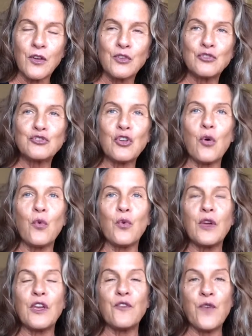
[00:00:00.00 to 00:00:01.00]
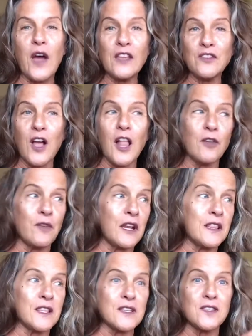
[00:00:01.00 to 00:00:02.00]
So if I
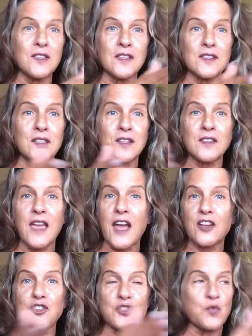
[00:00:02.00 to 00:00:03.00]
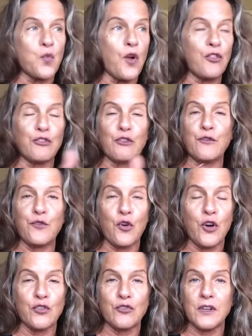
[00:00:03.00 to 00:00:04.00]
tolerated this actions 1 through
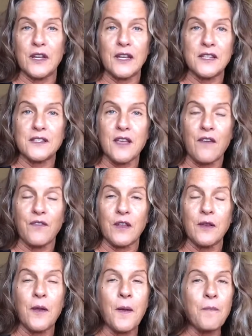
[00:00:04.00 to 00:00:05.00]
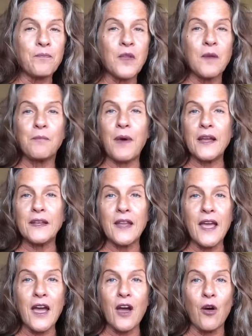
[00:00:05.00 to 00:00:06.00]
487, by
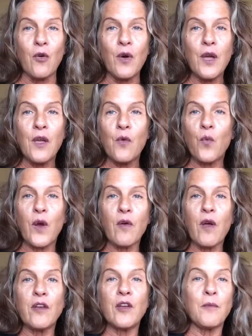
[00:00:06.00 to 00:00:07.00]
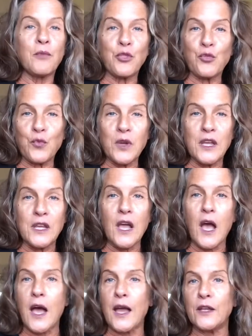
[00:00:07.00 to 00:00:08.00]
now we're on number
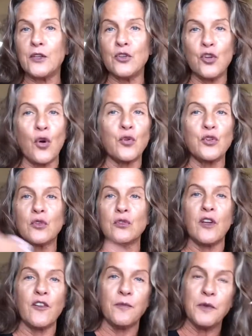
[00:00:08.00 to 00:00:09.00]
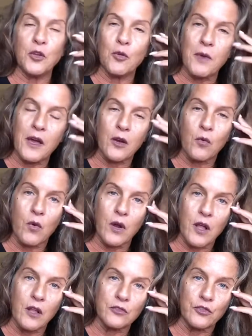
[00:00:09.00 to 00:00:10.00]
three. I know you'll love me no matter
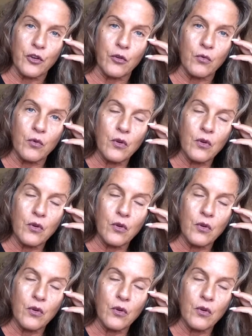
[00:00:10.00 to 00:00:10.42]
what I'll do.